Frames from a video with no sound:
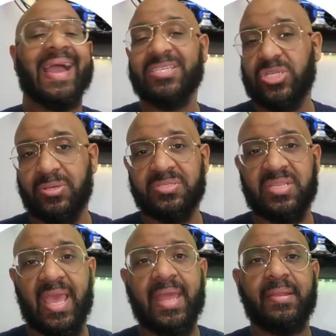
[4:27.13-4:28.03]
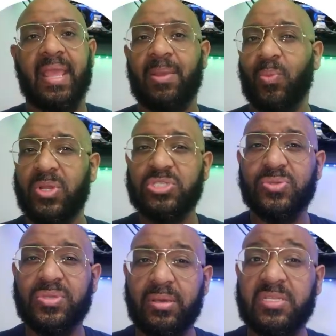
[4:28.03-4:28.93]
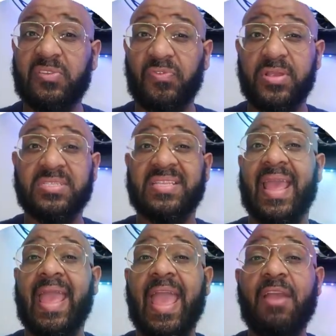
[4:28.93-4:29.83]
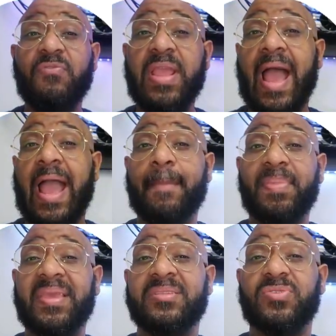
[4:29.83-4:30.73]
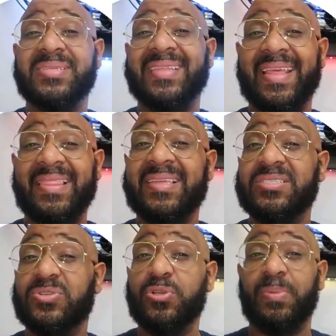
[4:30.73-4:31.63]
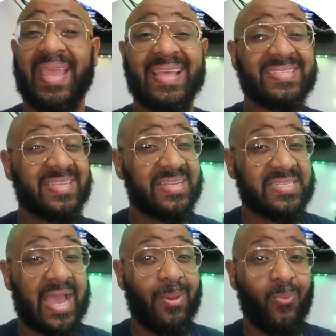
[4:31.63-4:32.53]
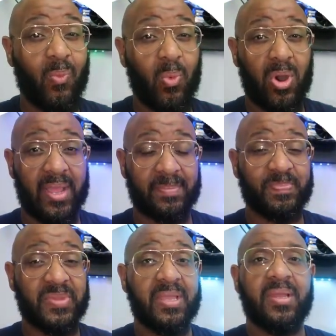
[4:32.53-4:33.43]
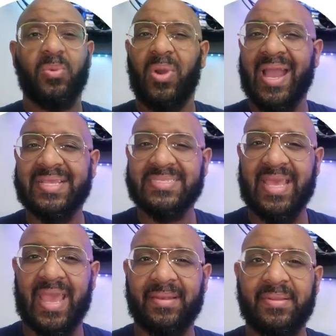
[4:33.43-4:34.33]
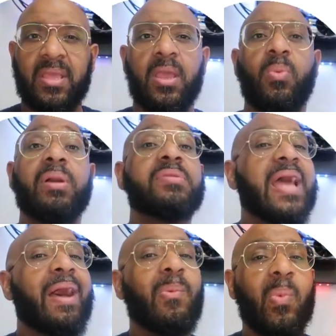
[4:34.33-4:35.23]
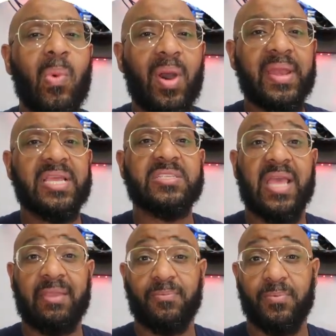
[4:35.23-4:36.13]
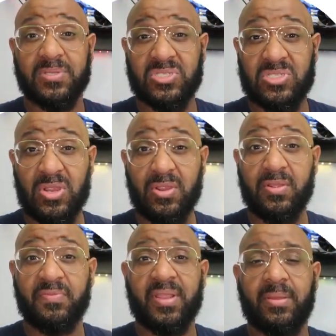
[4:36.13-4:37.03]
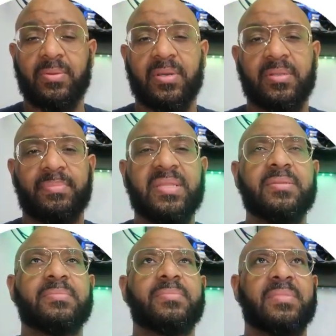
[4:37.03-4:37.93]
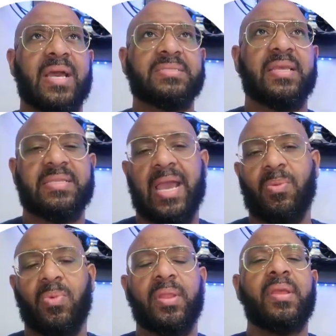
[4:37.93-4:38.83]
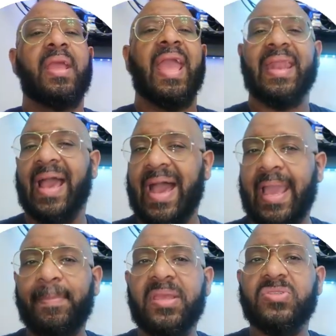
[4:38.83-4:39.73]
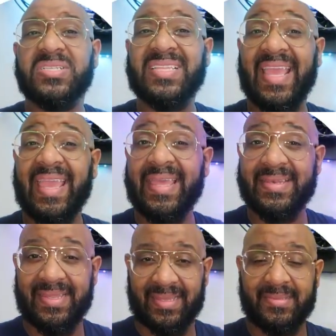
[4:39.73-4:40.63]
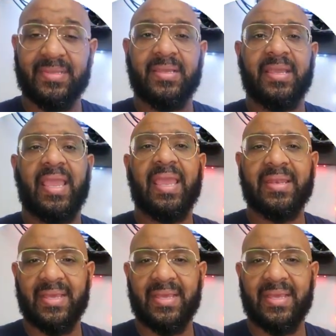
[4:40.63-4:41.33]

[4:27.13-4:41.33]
I chose that, and what you'll notice first is that every IP address in this group ends in the .1. Why is that? Well, .1 is a reserved, well, let me not say .1. An IP address ending